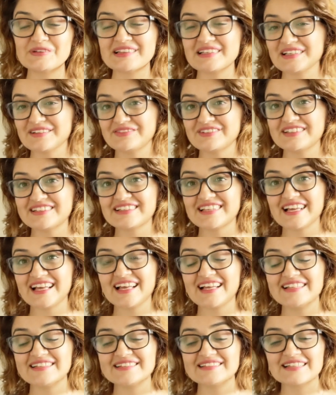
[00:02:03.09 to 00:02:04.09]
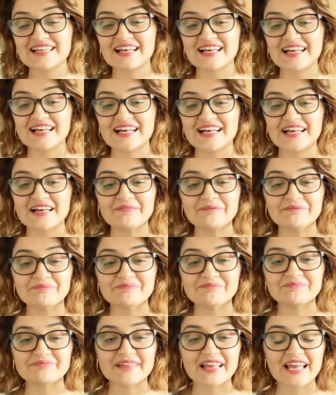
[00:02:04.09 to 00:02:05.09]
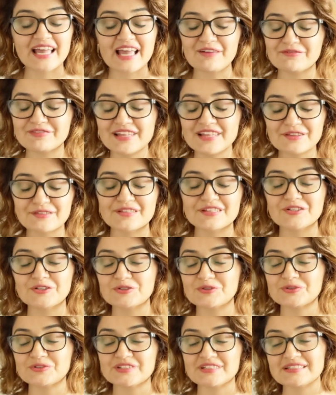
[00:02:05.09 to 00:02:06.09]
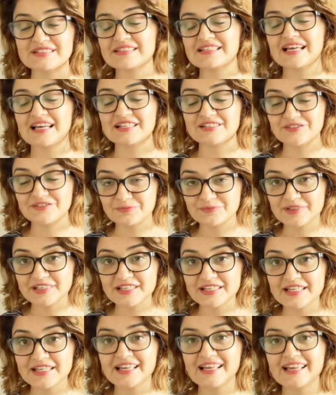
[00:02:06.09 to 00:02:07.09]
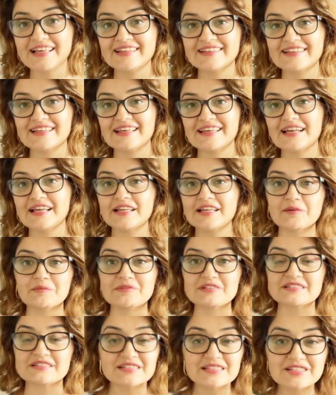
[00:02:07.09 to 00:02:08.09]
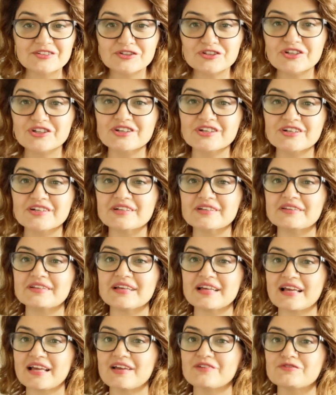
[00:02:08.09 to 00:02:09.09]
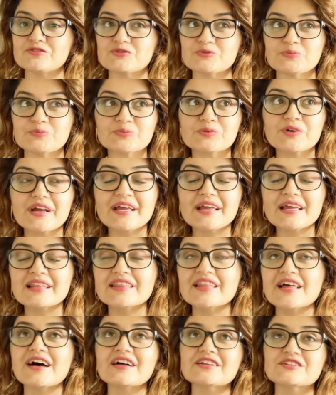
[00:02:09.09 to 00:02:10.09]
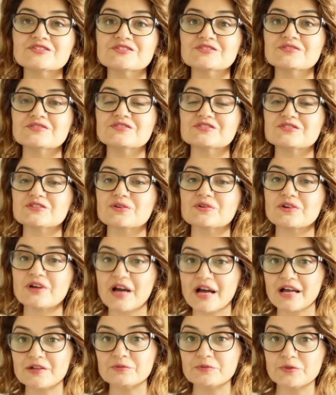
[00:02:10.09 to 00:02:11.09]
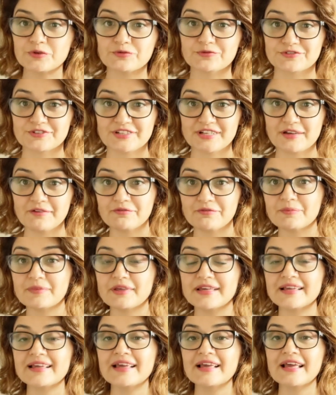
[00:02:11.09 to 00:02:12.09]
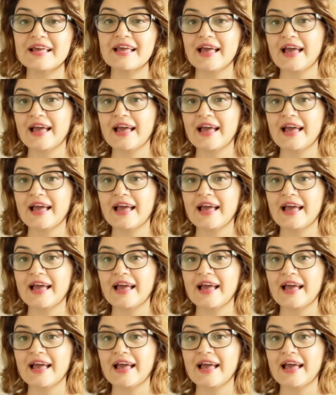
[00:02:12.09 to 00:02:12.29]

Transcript: believing that I have nothing good inside of me, that I am a sinner and I have to pray a lot so God will forgive me.